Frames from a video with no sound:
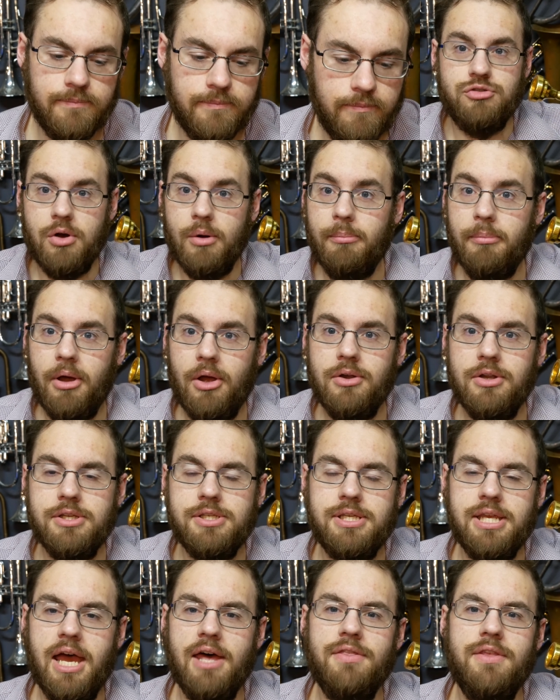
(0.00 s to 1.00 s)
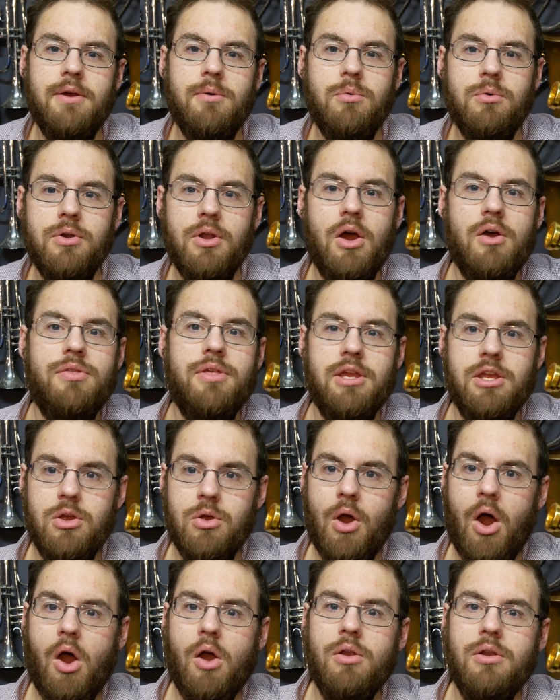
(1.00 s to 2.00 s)
Trombonists out there will know that
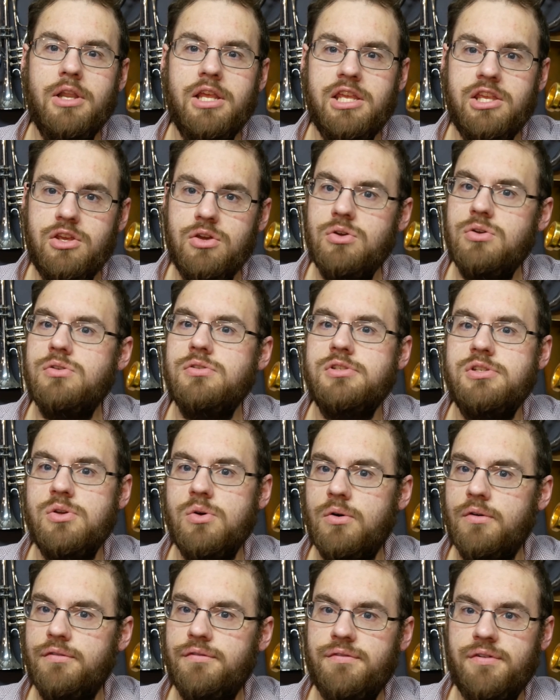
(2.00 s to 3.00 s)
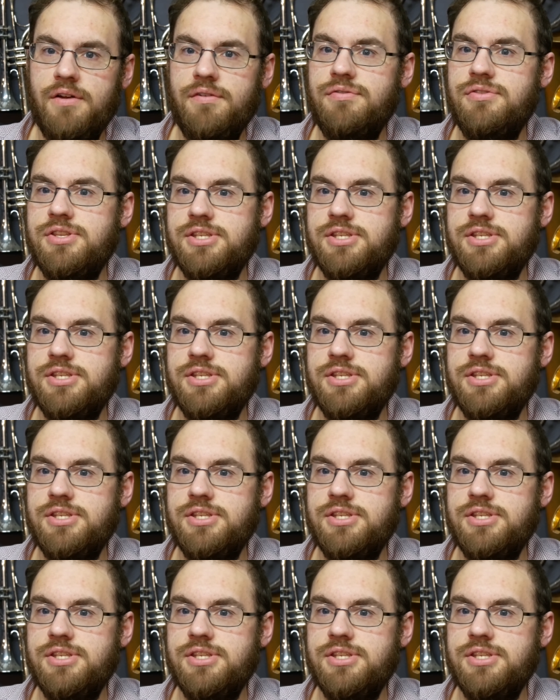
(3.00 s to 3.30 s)
you only use your 5th,